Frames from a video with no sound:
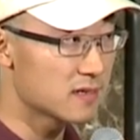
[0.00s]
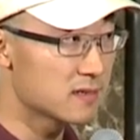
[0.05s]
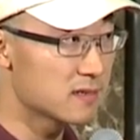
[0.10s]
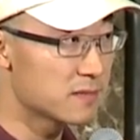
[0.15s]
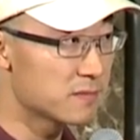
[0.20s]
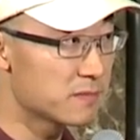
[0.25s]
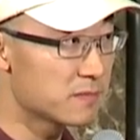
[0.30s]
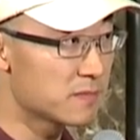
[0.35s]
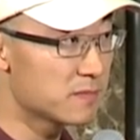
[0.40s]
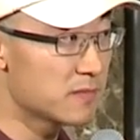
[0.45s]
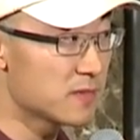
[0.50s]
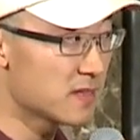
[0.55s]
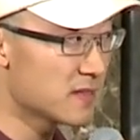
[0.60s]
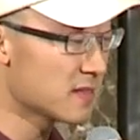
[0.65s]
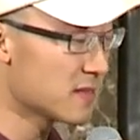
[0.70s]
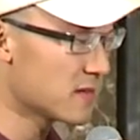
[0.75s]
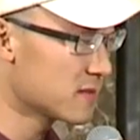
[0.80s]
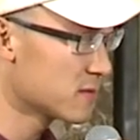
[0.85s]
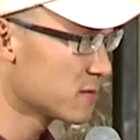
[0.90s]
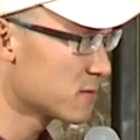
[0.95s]
um,
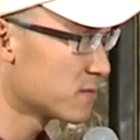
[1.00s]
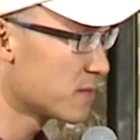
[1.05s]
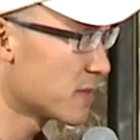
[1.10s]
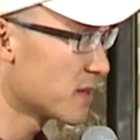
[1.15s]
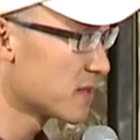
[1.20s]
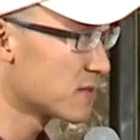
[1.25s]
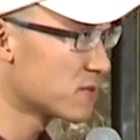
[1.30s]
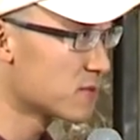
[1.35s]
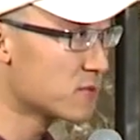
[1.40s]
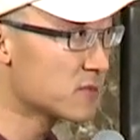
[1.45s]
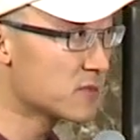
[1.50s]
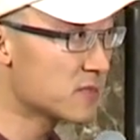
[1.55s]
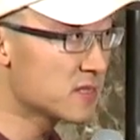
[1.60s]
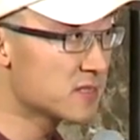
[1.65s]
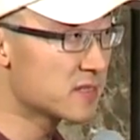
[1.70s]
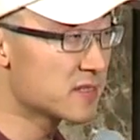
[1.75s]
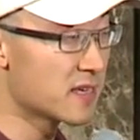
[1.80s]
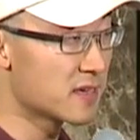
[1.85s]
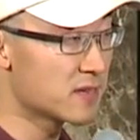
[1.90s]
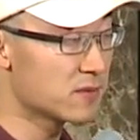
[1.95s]
uh, so my
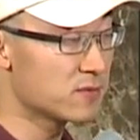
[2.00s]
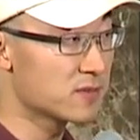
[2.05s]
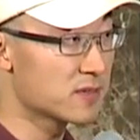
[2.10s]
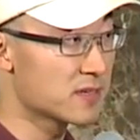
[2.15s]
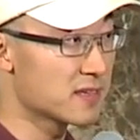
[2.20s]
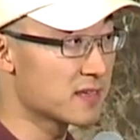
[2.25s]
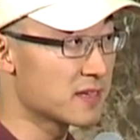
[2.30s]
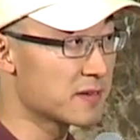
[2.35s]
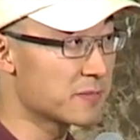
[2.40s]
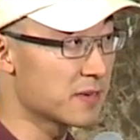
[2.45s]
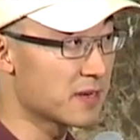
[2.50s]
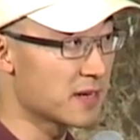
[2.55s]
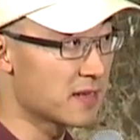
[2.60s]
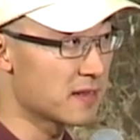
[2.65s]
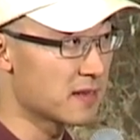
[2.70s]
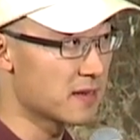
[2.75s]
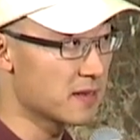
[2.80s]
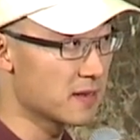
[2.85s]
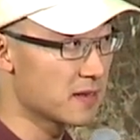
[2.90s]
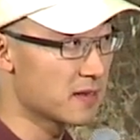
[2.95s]
intuition is that you can apply
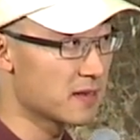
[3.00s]
that